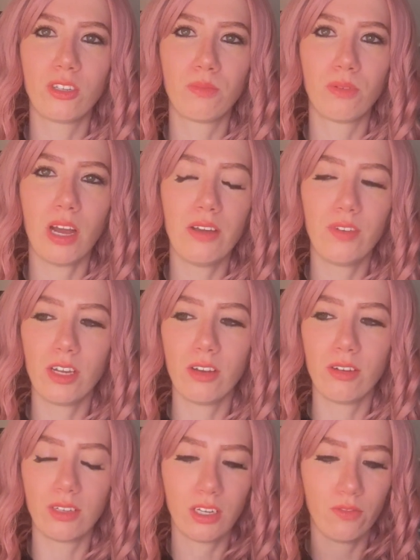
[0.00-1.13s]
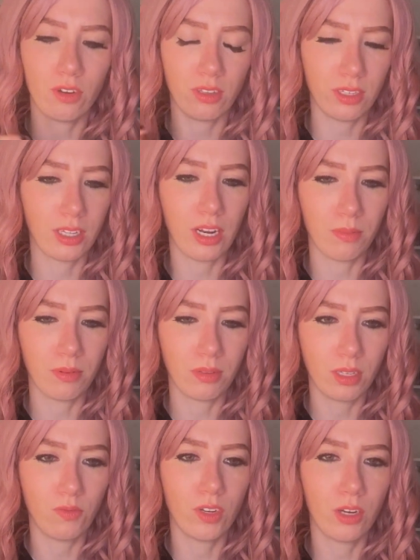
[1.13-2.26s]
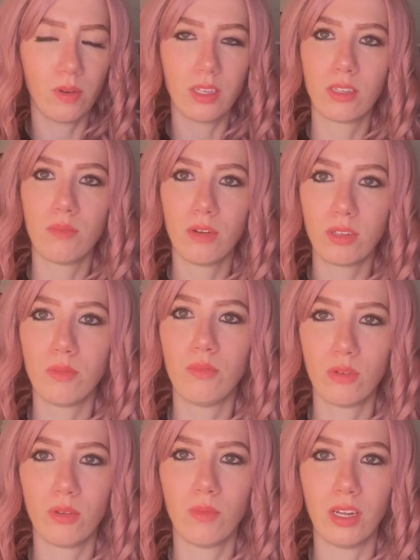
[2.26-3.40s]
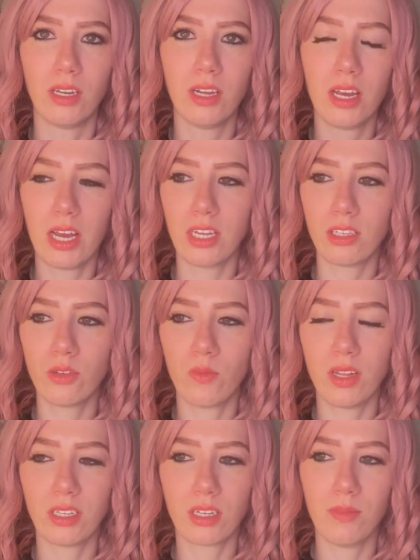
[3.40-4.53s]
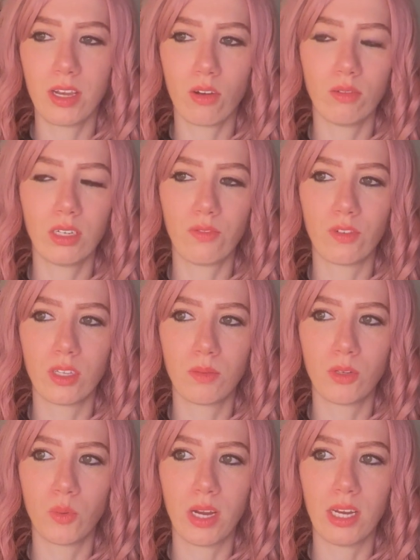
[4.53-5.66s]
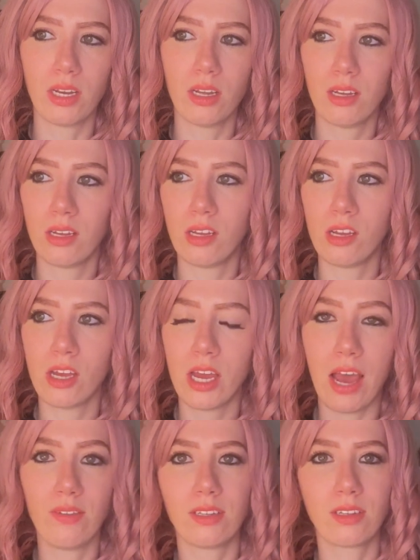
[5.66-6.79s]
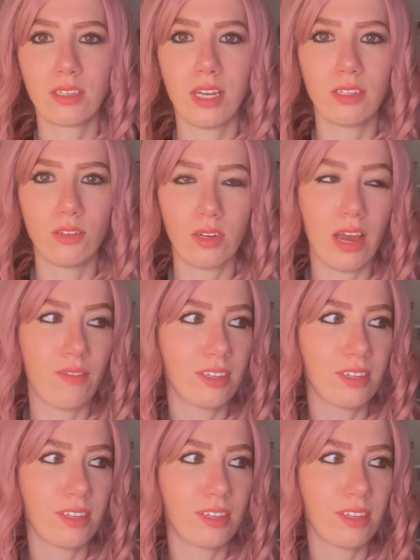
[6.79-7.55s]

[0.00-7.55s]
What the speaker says: the prior videos and you've got the setup, this video is the most important one. It's the one that's going to make all the difference between having success and not having